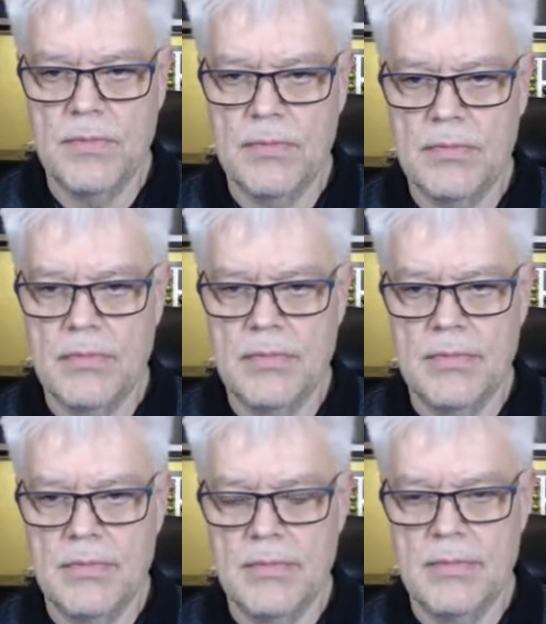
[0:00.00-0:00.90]

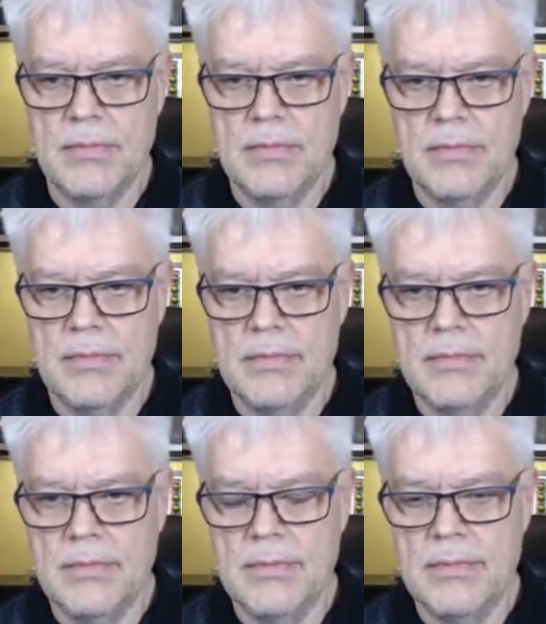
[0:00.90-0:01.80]

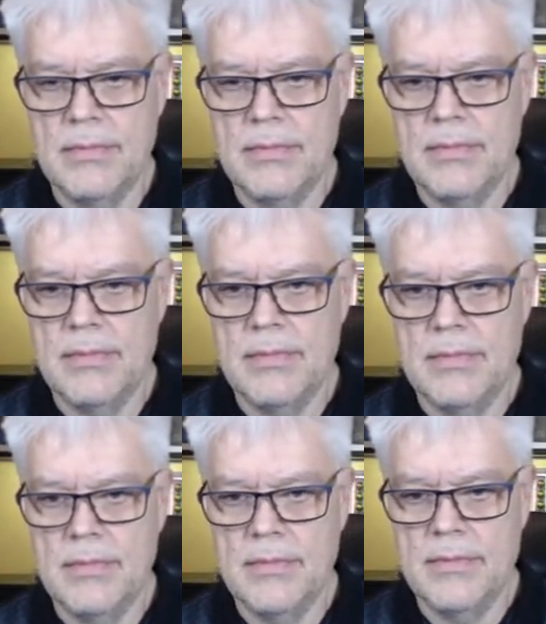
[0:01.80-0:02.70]

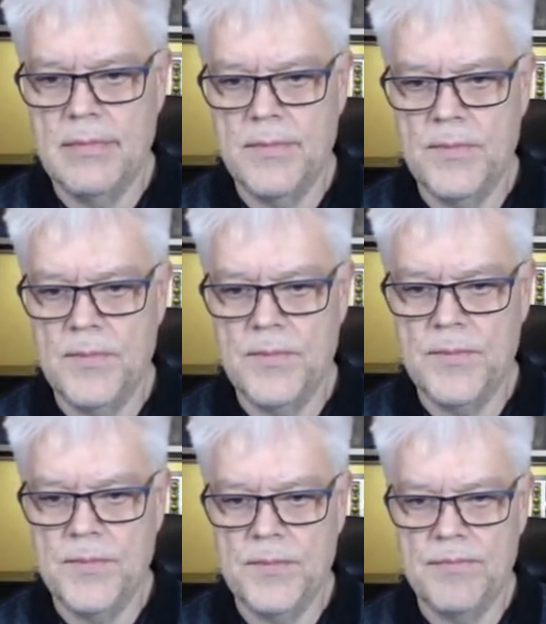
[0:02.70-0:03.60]

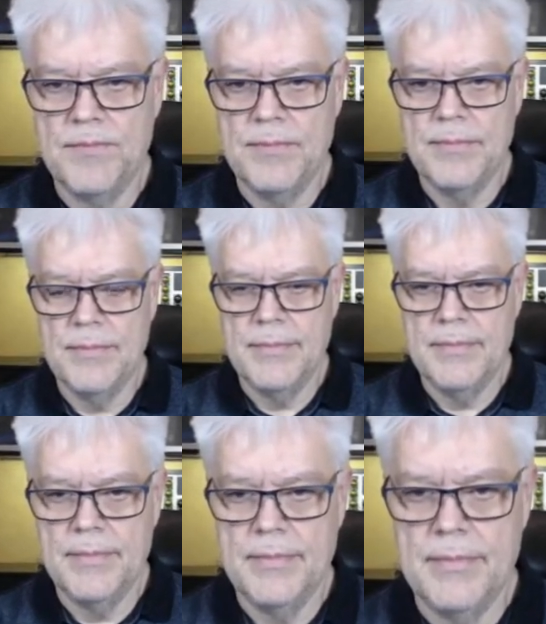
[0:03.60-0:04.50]

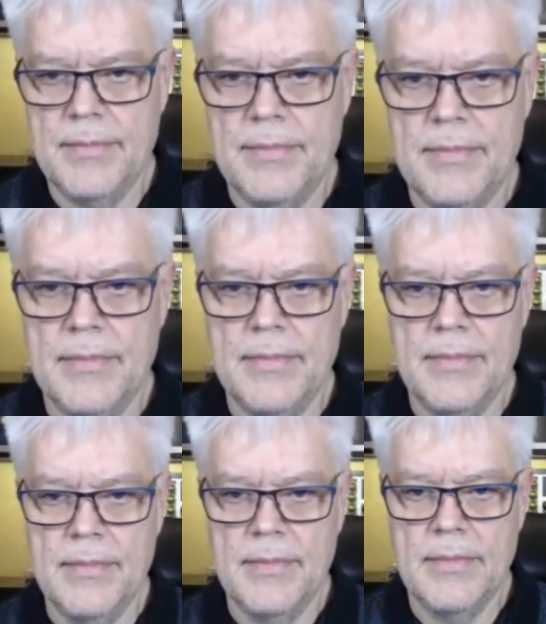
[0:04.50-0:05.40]

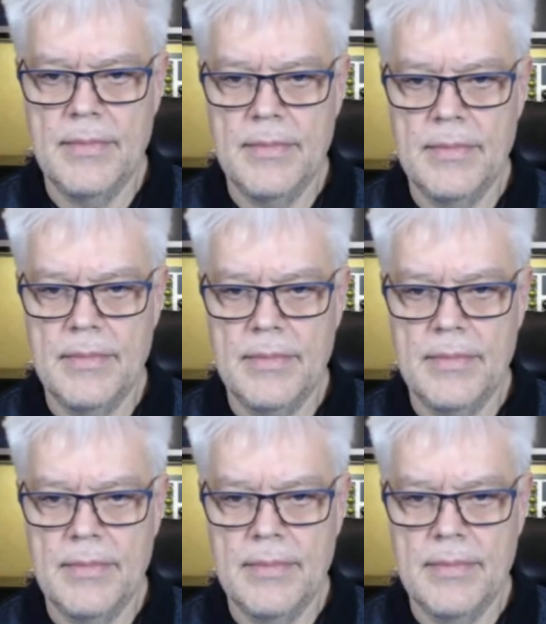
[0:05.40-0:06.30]

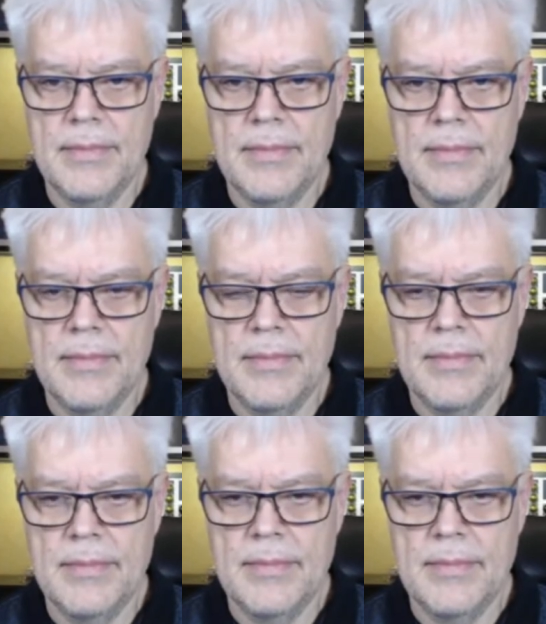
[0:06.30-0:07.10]
No one is speaking in this clip.